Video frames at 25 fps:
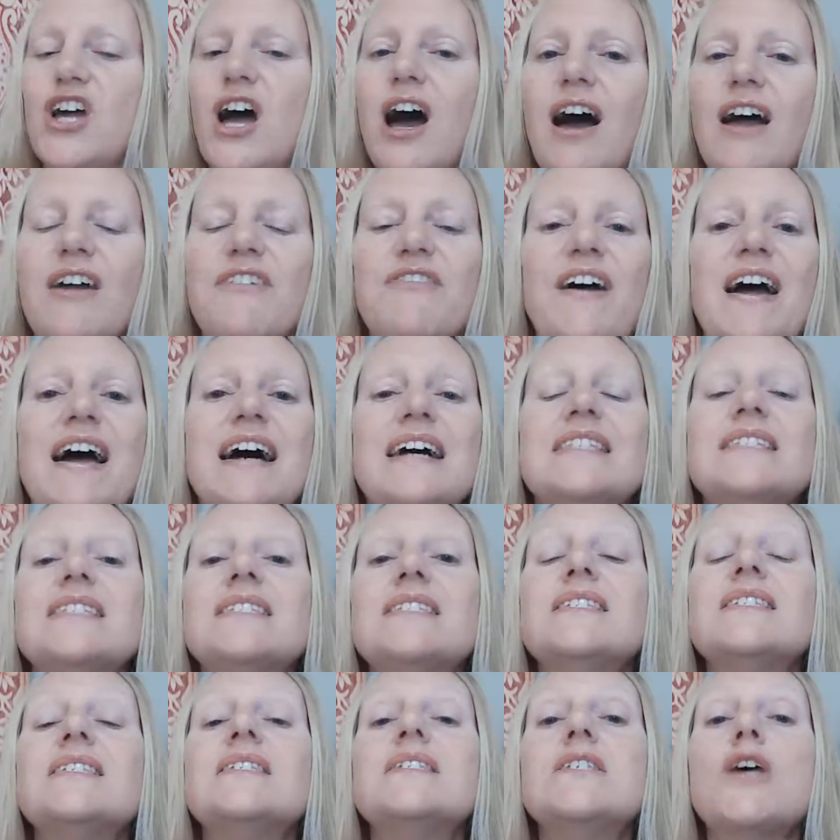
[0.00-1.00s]
I've had
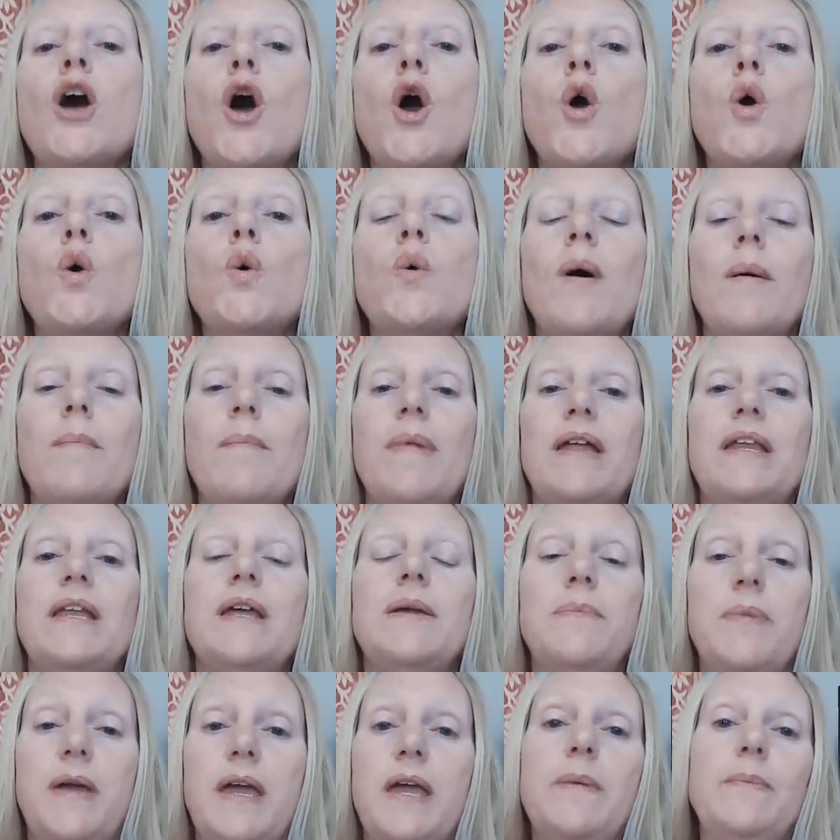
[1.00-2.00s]
so many
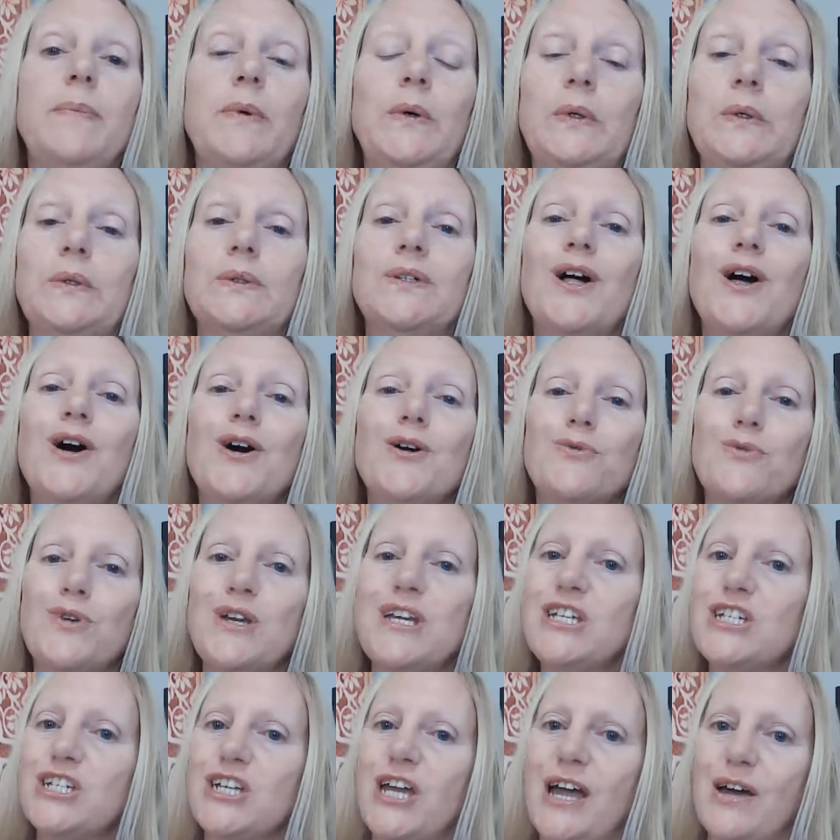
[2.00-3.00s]
people
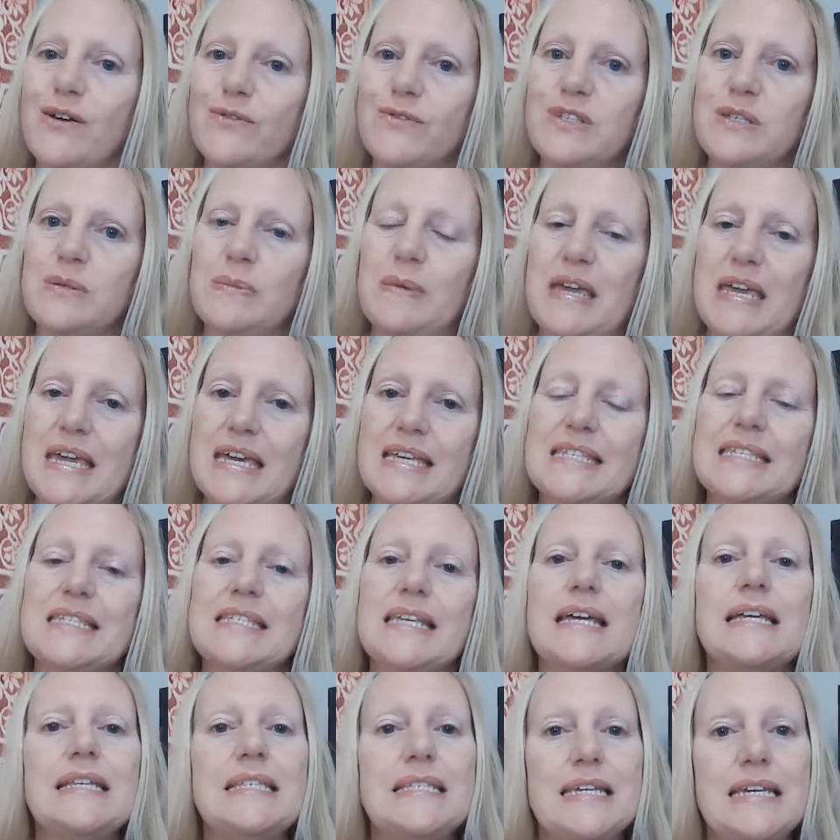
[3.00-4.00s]
reach out to me and
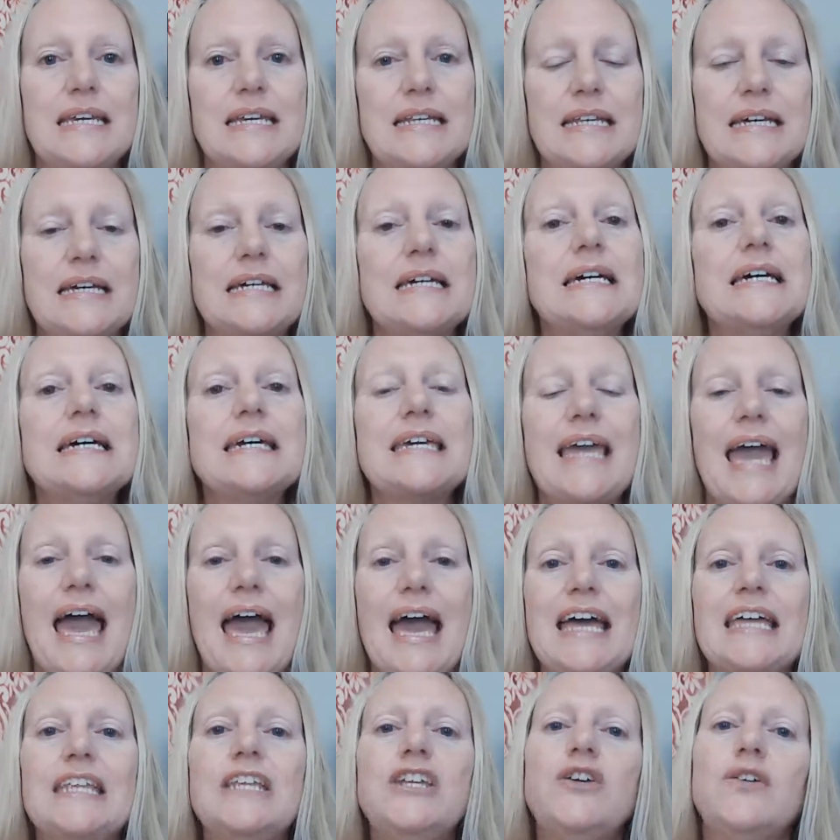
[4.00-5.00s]
say, Tina,
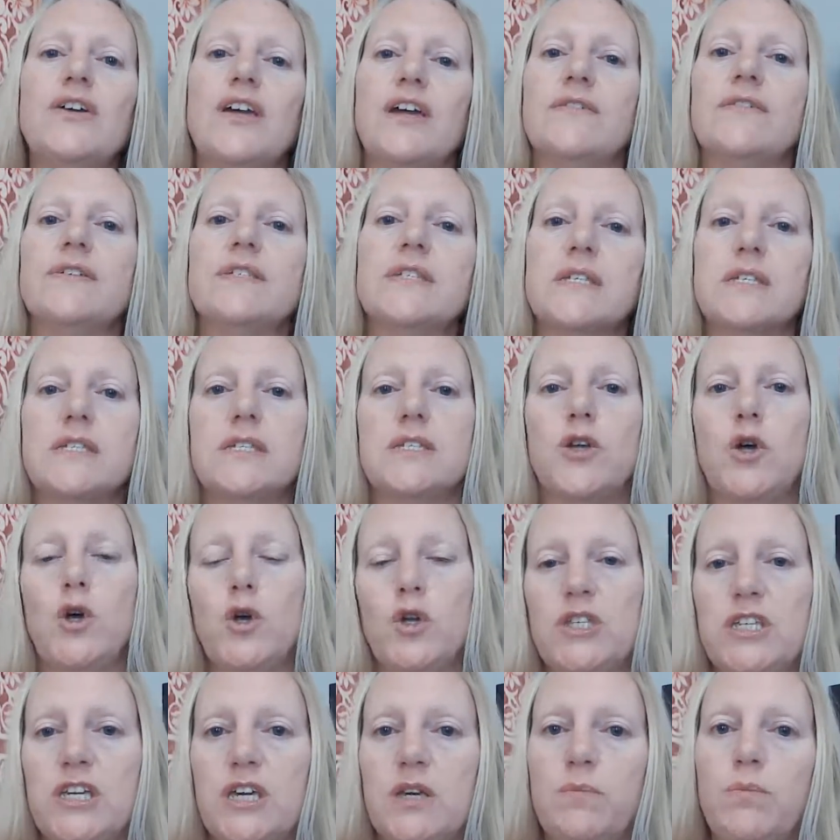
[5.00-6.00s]
can you give us a
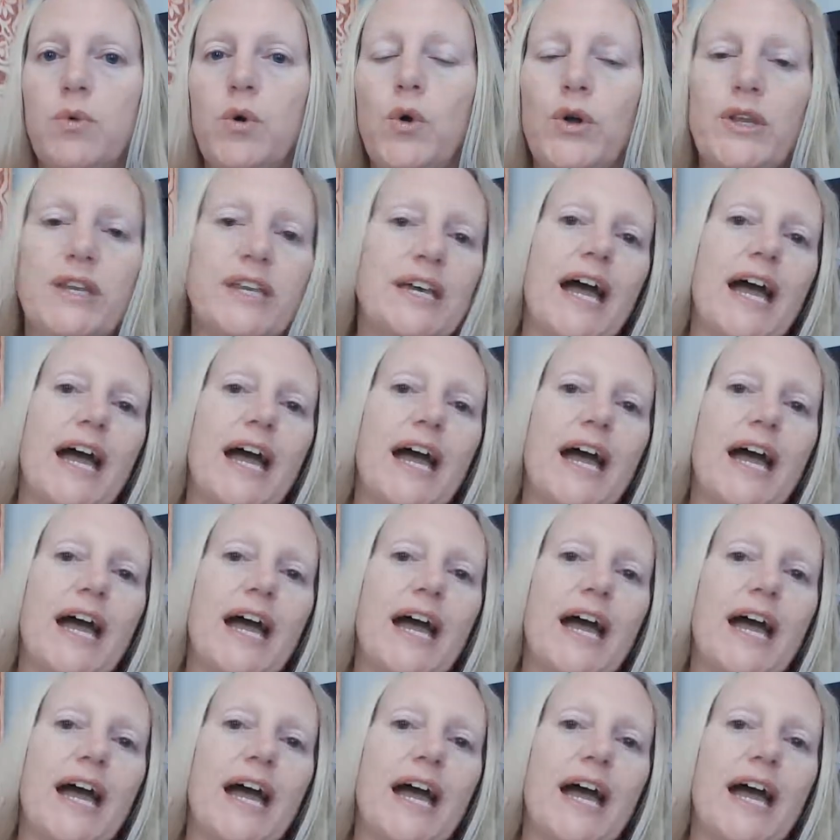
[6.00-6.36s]
starting point?